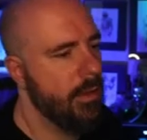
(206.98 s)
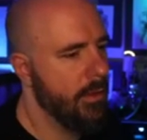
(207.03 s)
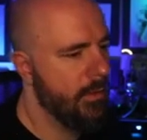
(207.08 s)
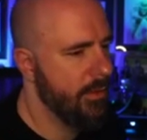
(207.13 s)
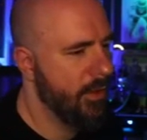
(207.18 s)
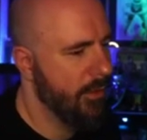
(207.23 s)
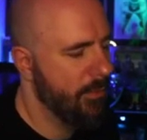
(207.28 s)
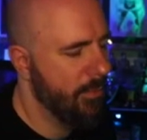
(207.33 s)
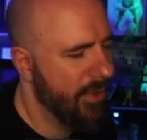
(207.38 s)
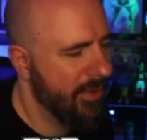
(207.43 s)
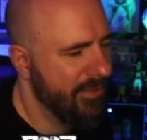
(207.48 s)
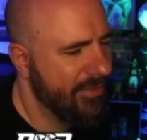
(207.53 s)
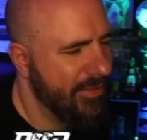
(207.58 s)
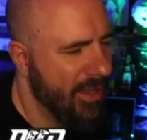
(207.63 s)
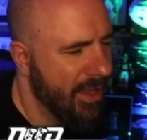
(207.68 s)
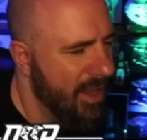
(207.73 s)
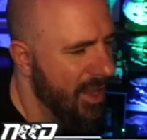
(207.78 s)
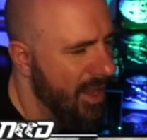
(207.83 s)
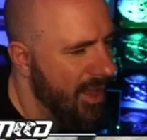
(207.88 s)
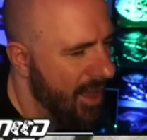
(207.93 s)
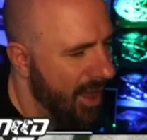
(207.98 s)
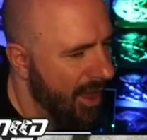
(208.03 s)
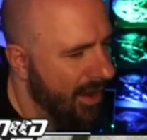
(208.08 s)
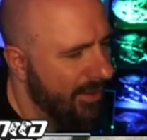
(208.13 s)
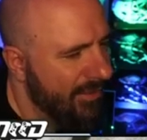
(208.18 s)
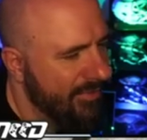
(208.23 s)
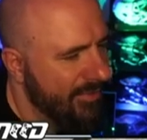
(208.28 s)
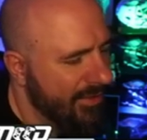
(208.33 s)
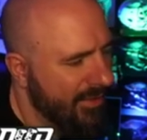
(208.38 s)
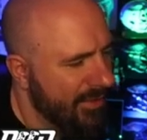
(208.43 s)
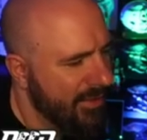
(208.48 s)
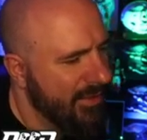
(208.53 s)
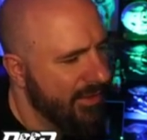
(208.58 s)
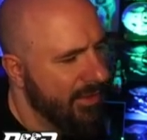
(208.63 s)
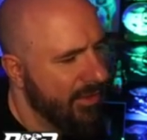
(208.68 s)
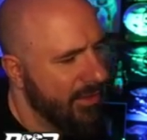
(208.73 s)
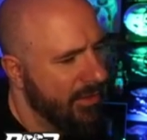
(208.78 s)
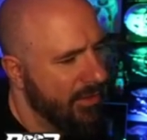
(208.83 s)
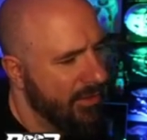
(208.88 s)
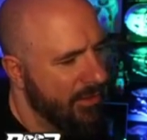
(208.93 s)
Nah, bunch. Honestly,
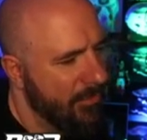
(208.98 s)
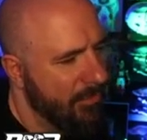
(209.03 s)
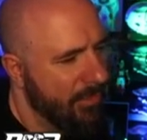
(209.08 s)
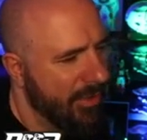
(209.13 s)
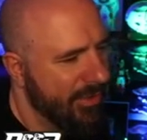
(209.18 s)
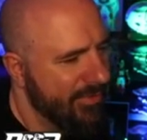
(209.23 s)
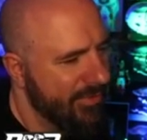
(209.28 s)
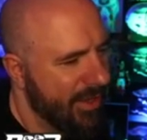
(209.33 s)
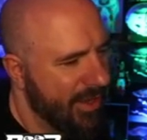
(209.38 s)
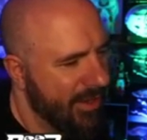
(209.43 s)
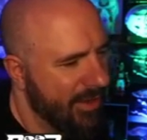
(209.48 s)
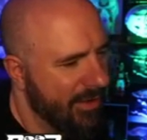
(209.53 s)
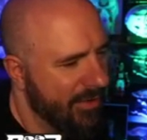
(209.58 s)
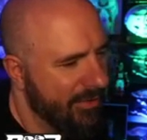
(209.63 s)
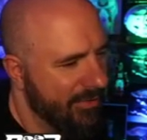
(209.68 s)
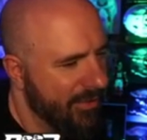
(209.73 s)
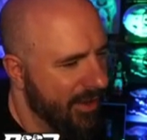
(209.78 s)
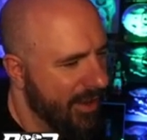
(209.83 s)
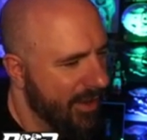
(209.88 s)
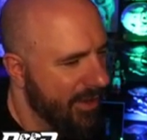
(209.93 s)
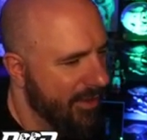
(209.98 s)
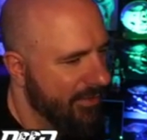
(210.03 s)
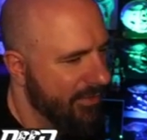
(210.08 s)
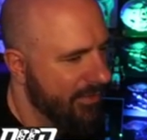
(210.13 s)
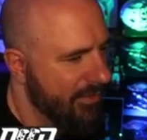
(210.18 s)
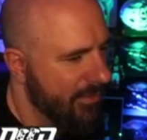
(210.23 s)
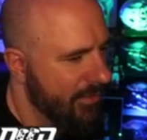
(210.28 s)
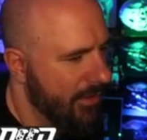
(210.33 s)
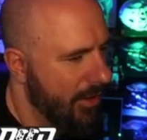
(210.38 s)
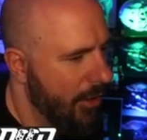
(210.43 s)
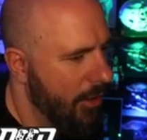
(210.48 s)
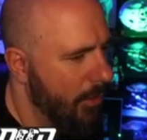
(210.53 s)
bunch tight end is ass. I don't